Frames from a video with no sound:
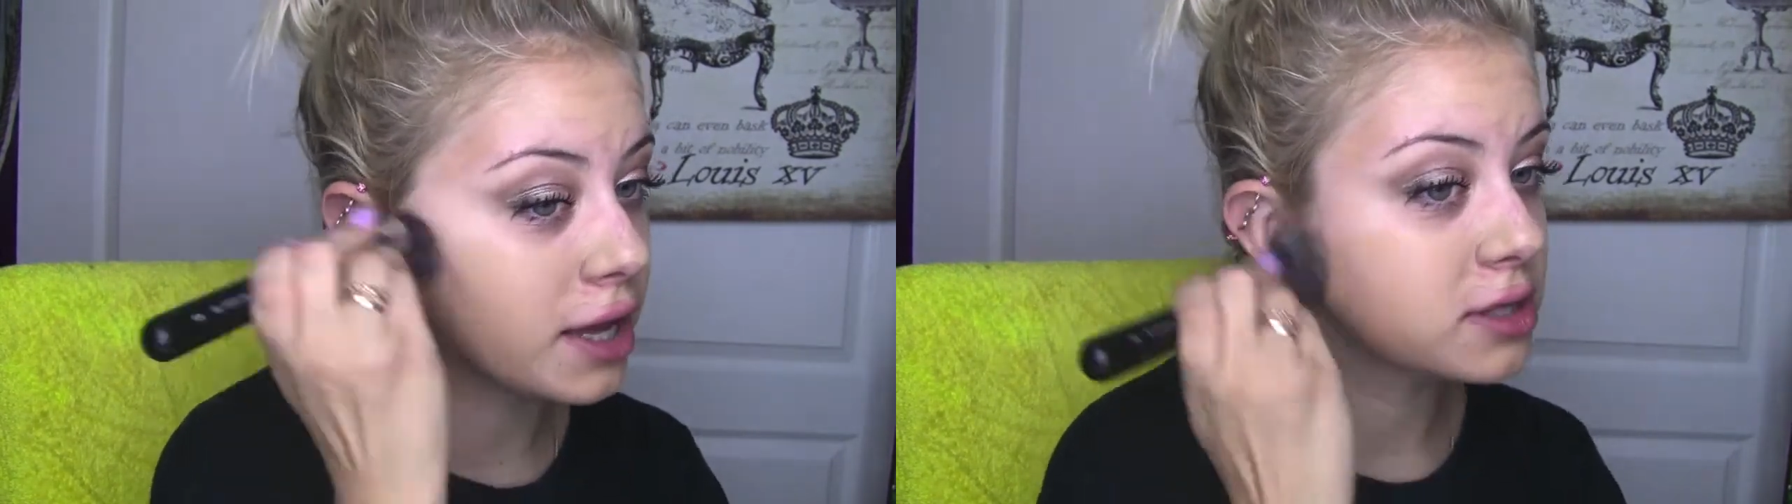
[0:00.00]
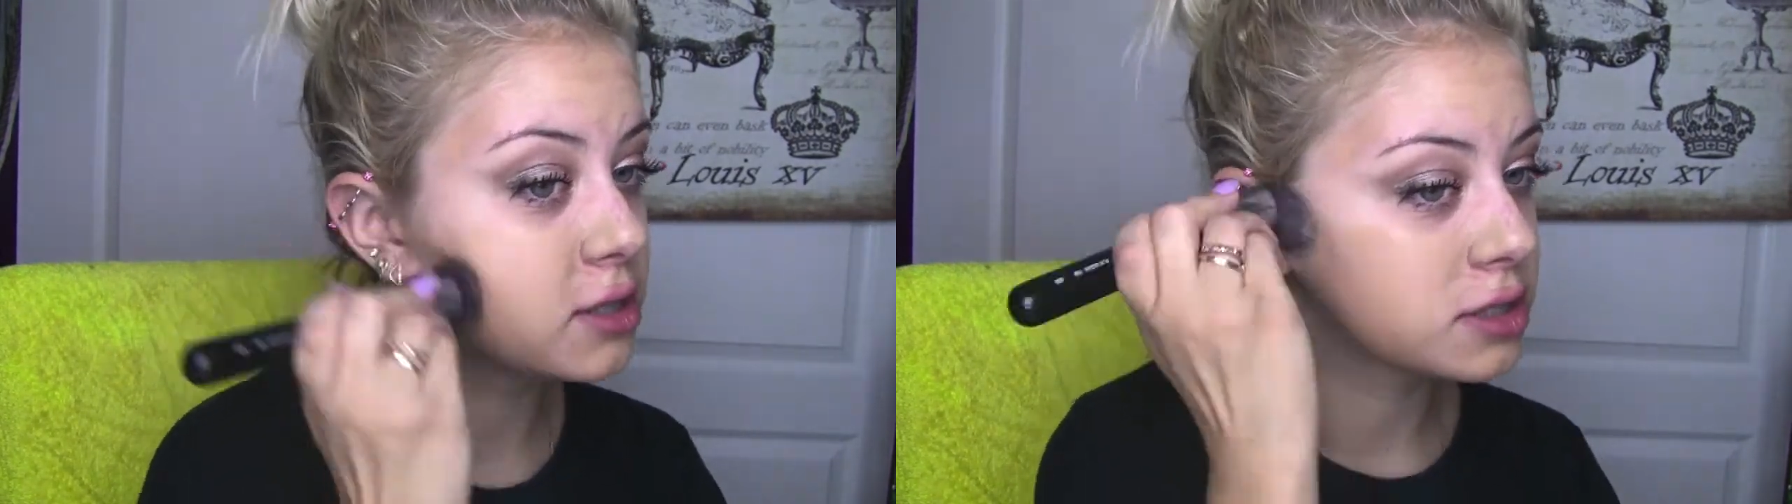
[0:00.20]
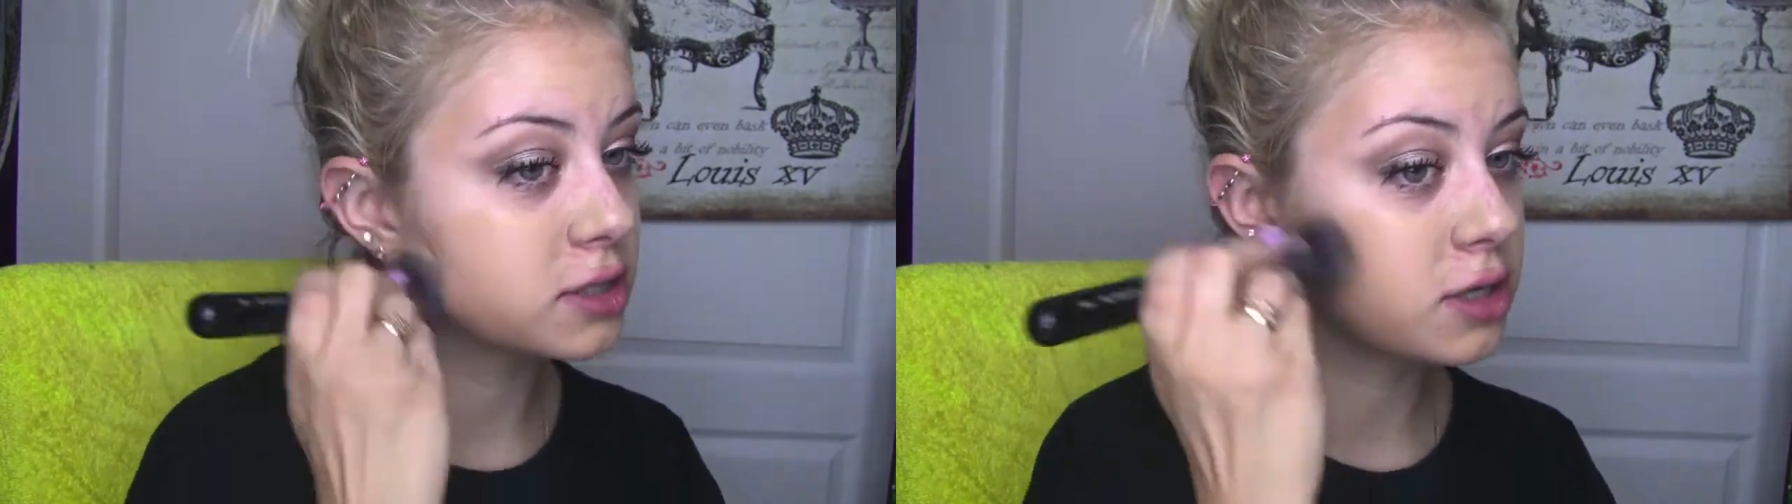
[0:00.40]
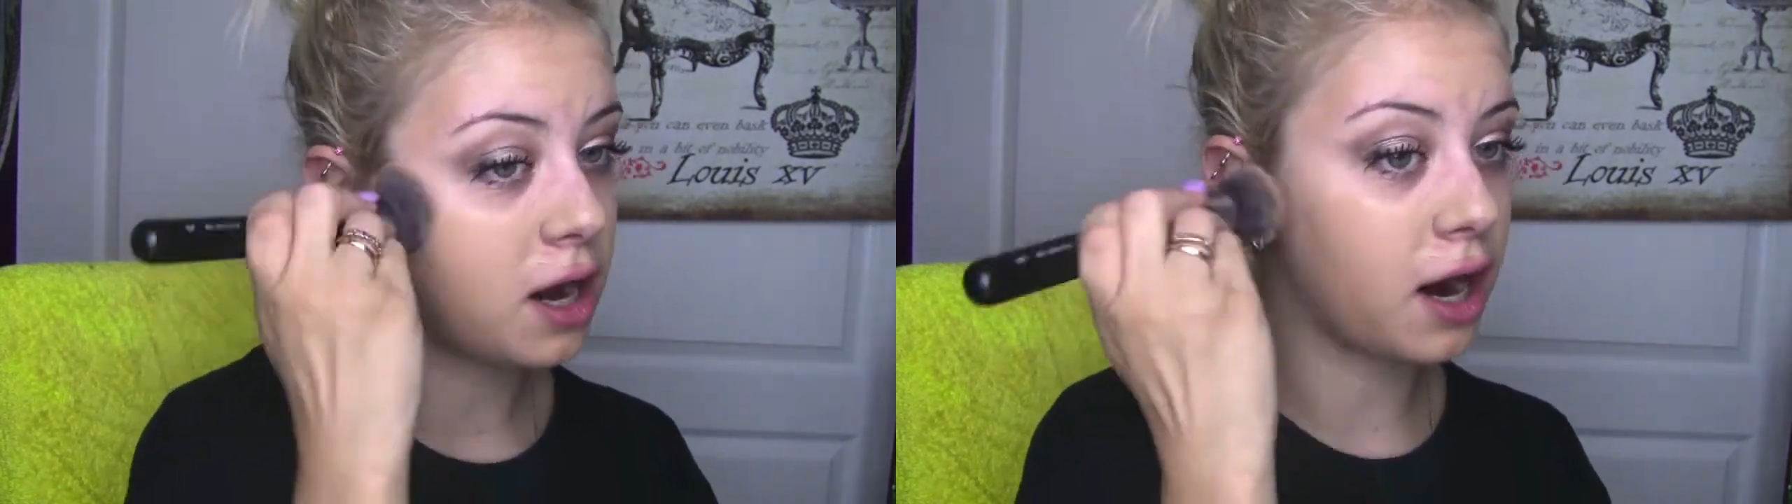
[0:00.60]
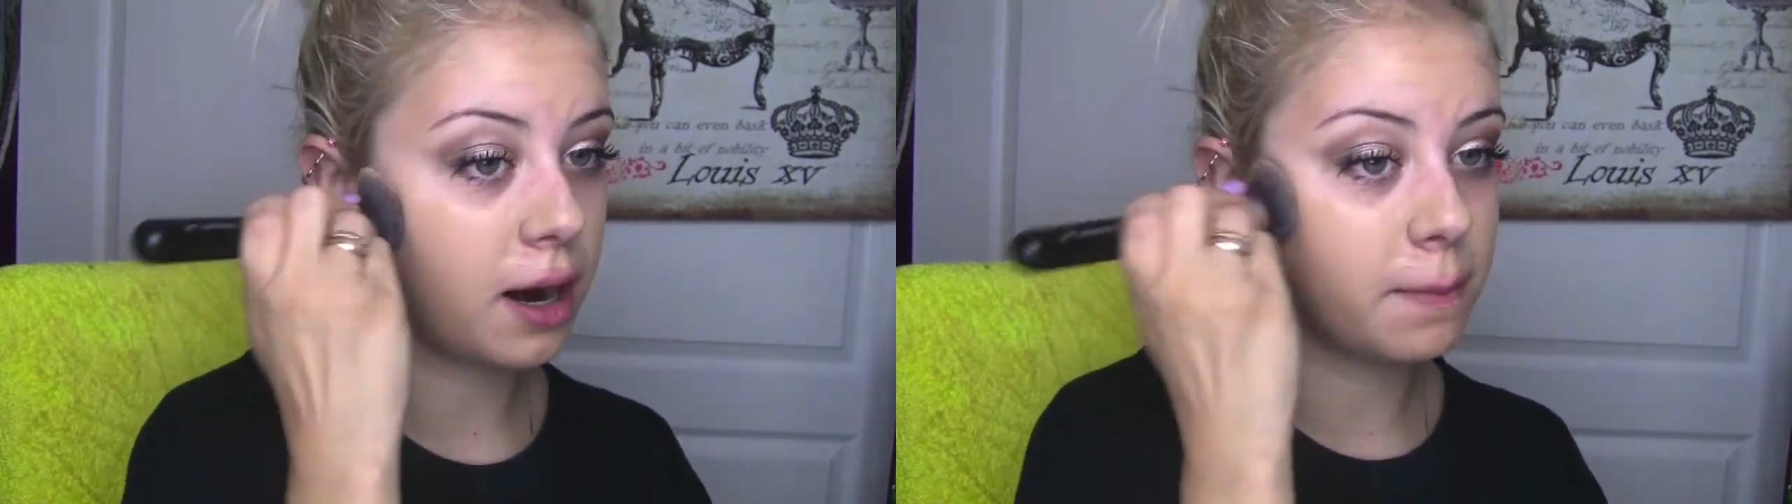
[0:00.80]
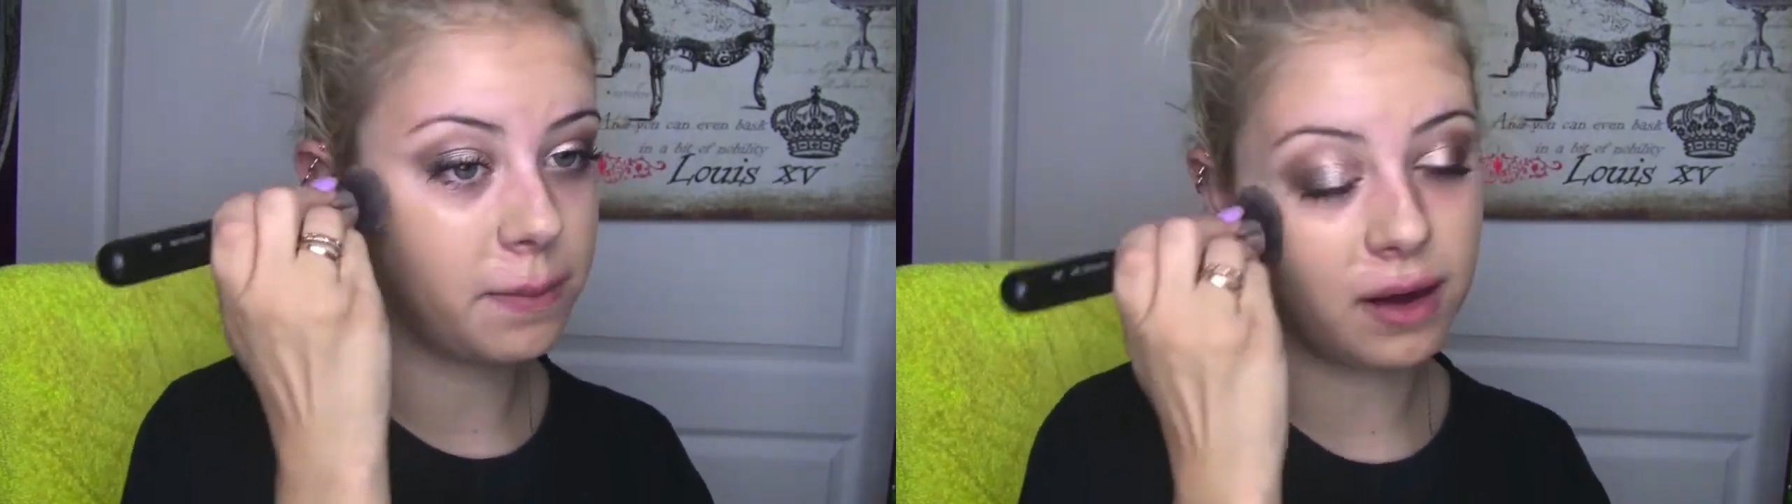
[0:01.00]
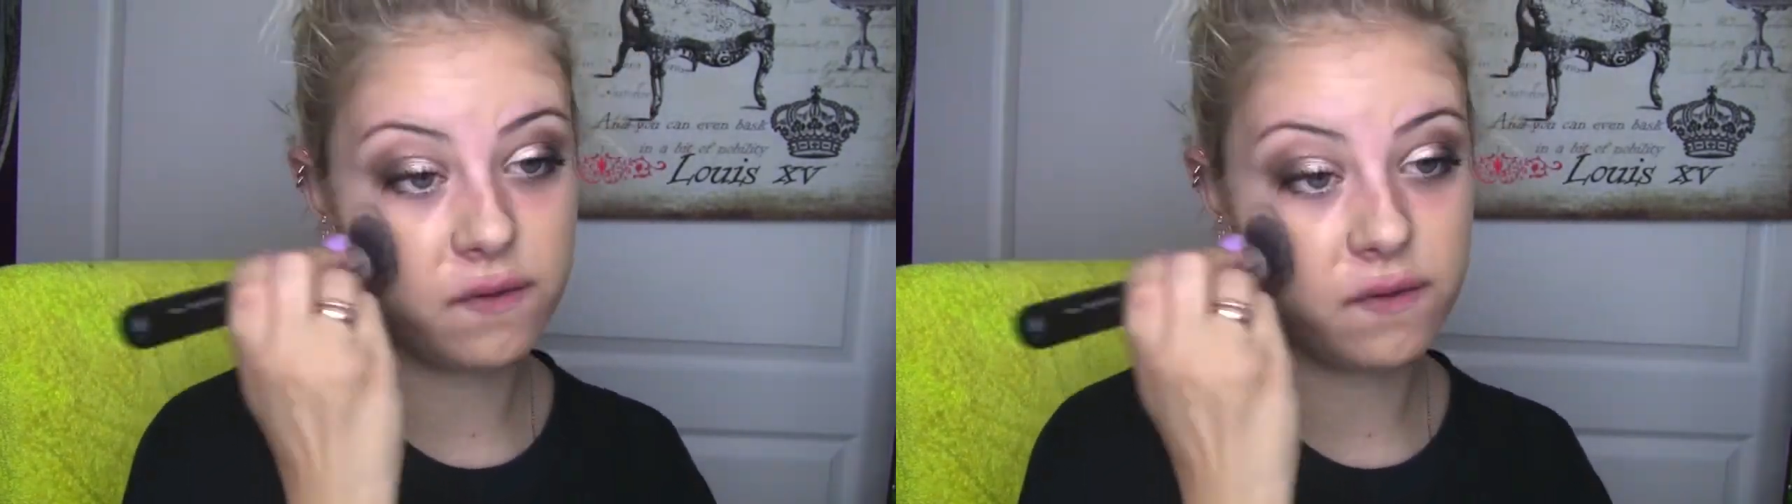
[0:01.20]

and start